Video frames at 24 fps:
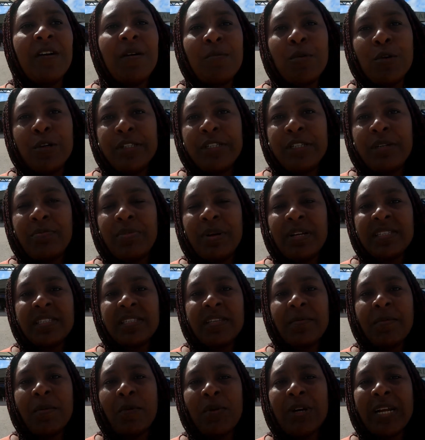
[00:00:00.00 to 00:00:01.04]
I'm going to the bus
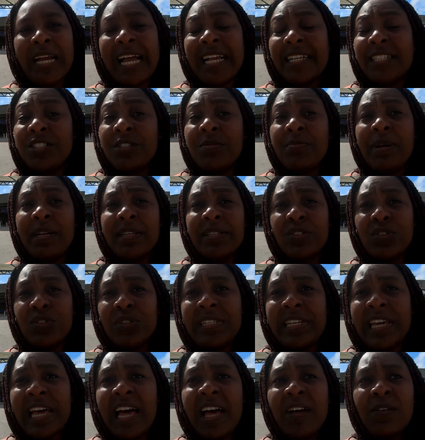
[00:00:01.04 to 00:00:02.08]
stop. I want to catch the bus
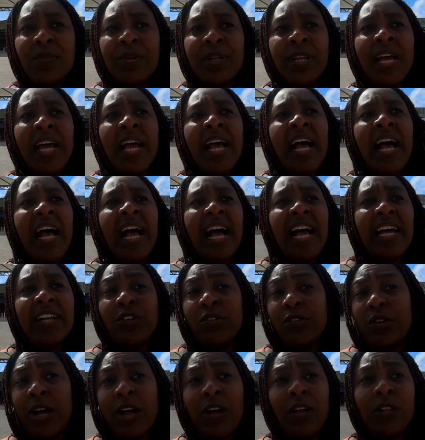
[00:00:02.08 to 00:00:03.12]
to town. I don't
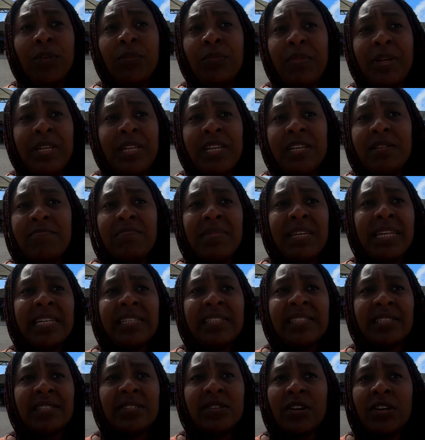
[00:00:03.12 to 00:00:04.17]
know how many
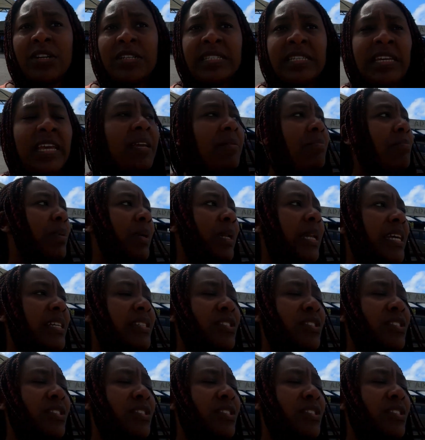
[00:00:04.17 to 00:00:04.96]
minutes it's going to take, but let's